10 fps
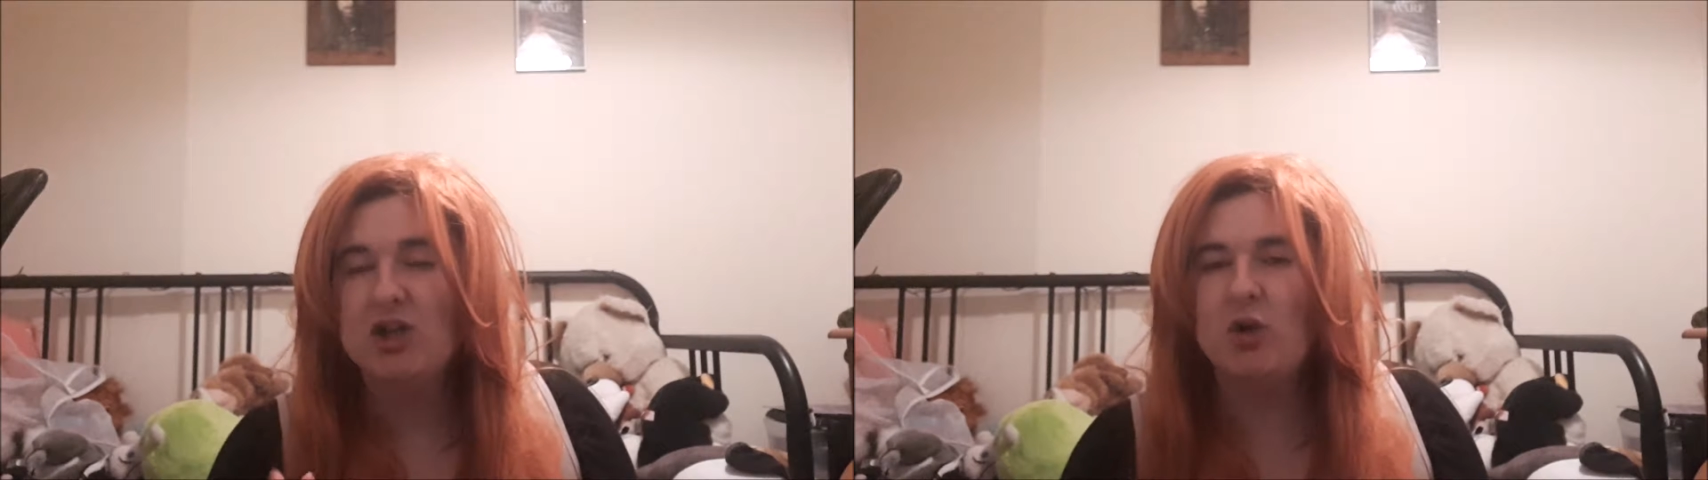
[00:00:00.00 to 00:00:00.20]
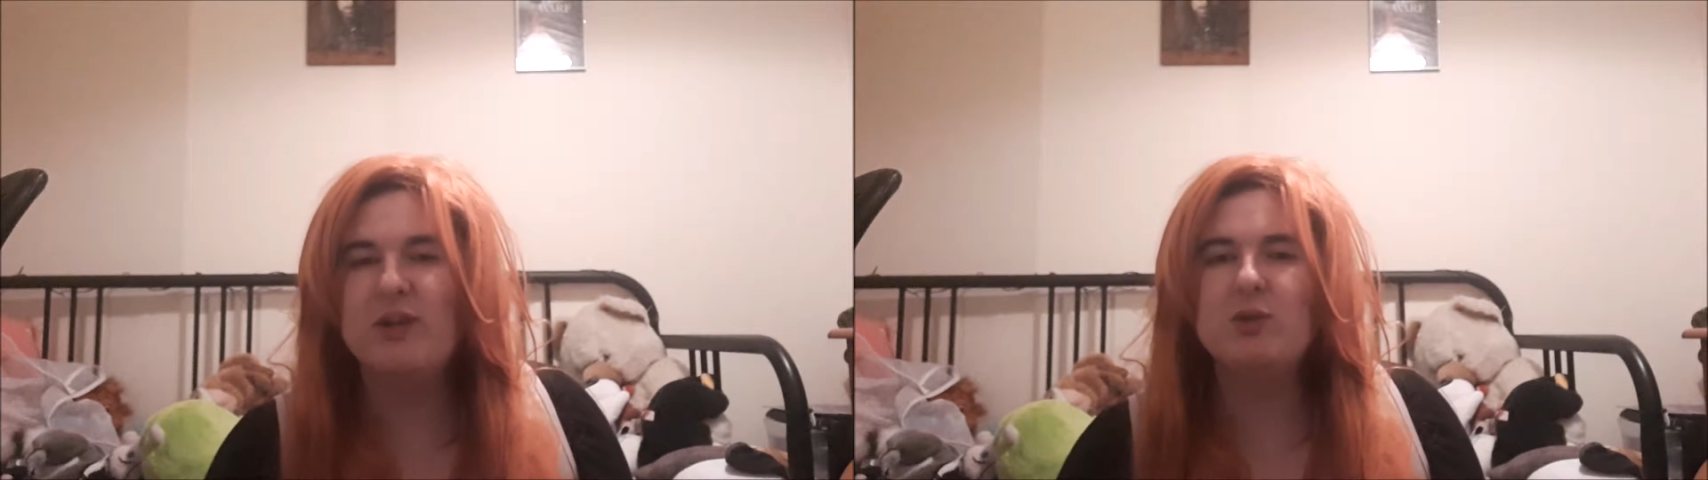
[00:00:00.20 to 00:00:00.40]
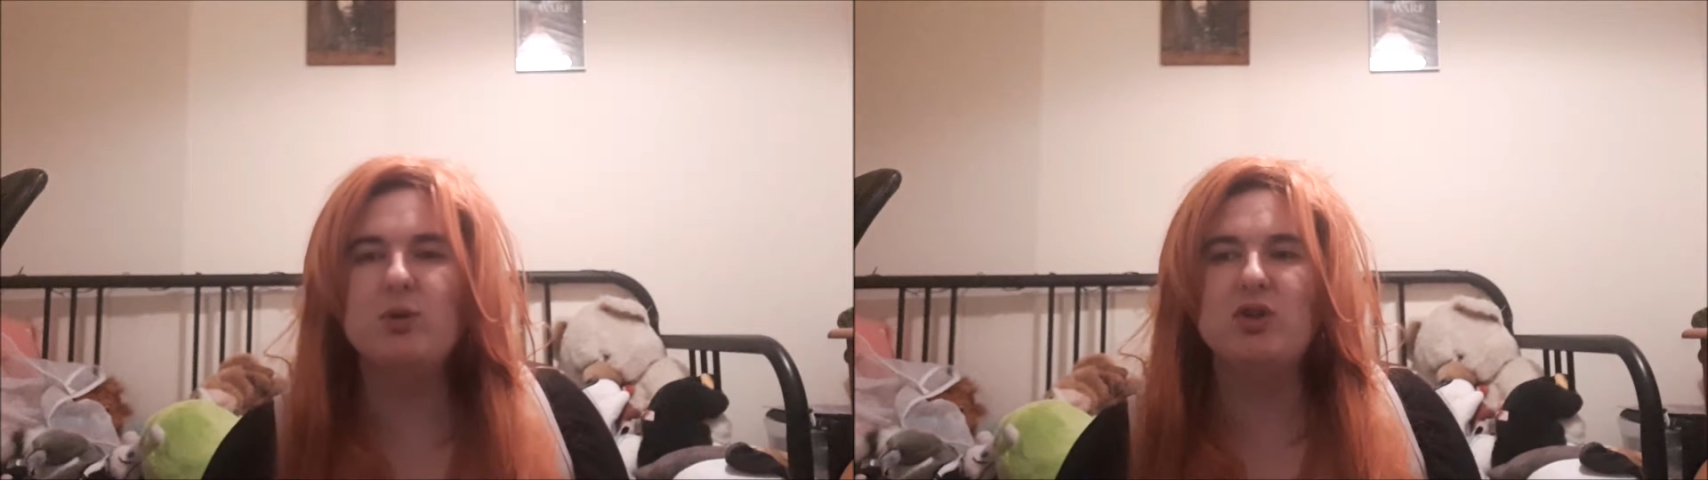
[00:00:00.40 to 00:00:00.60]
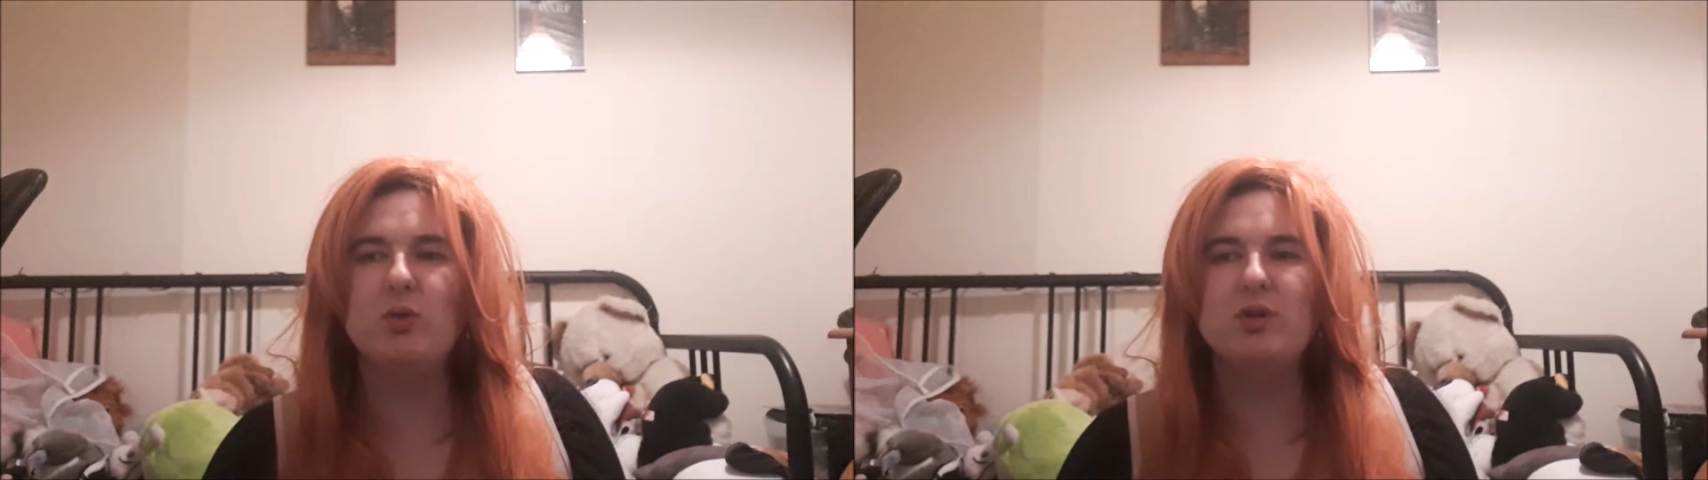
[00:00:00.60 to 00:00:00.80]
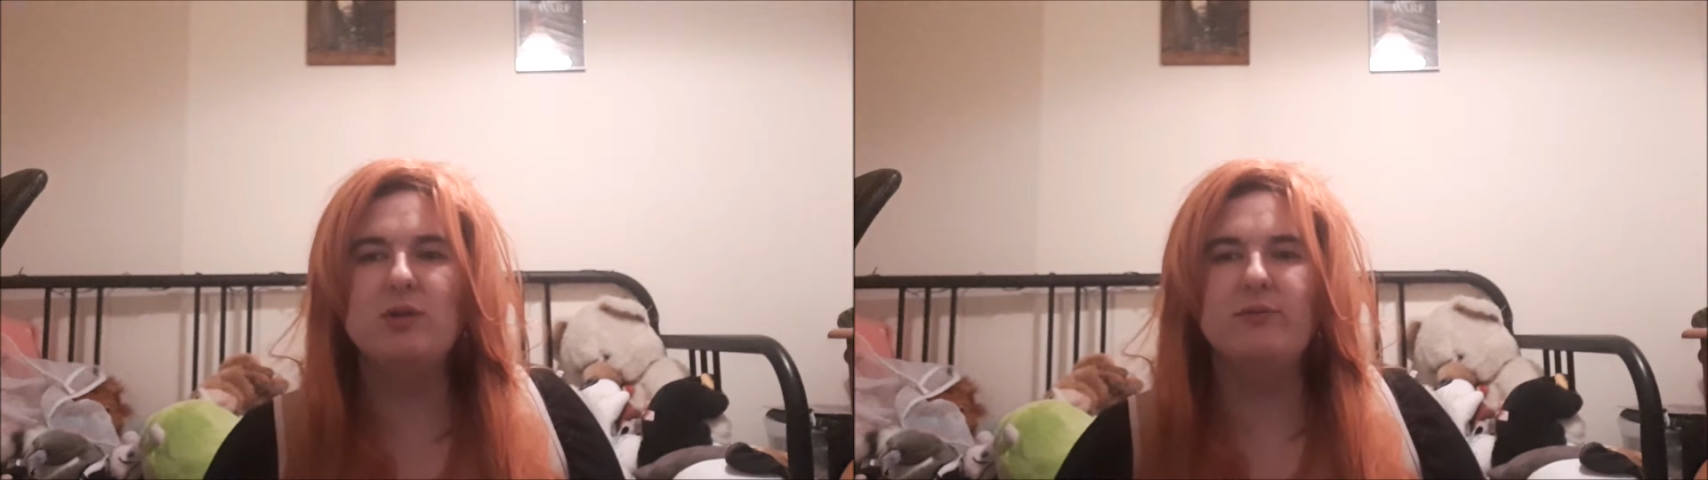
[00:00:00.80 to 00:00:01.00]
so this was
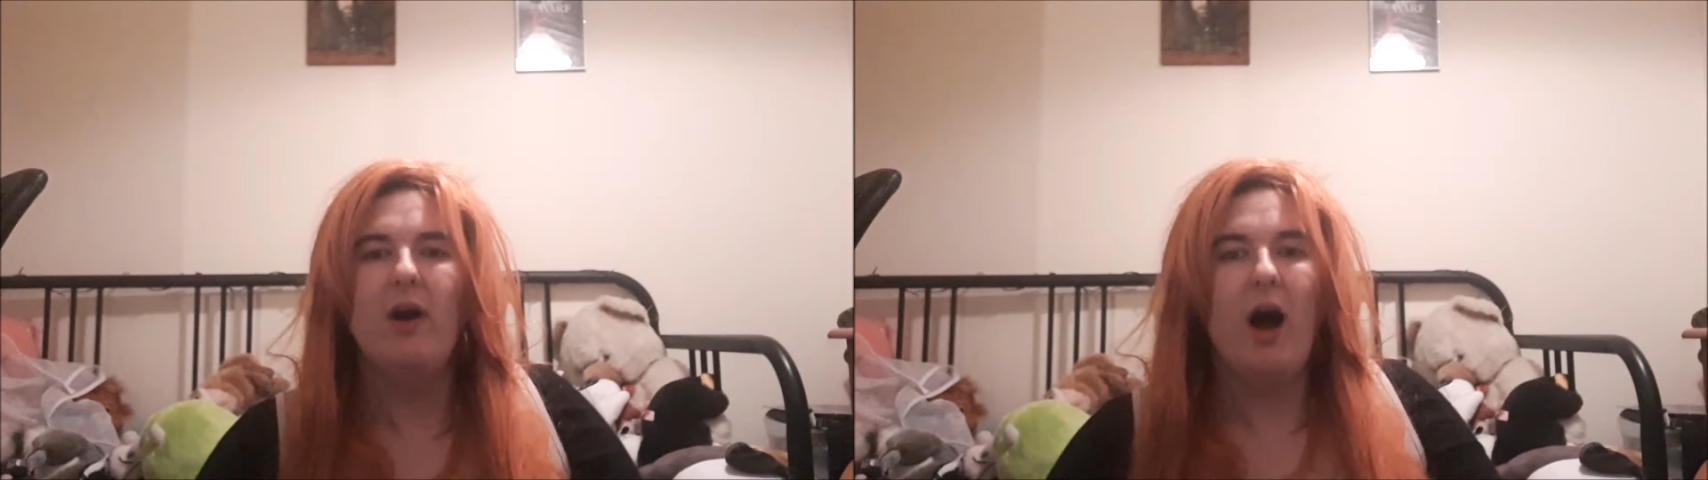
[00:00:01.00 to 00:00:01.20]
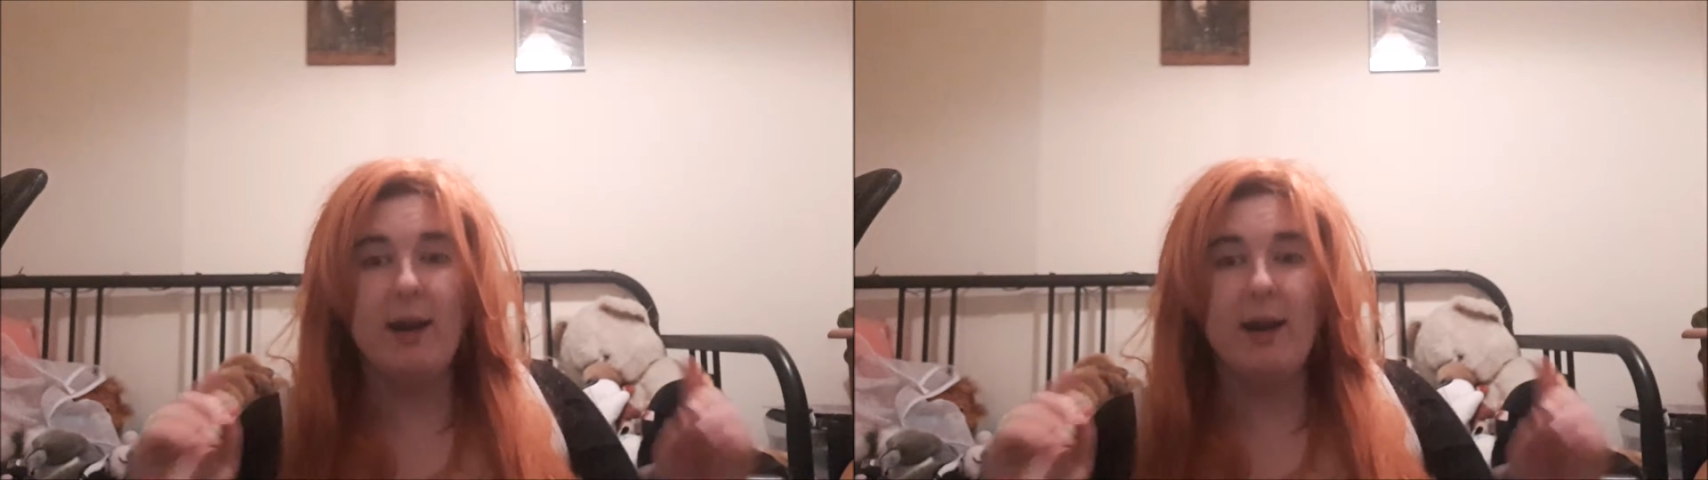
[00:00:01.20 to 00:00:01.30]
sort of,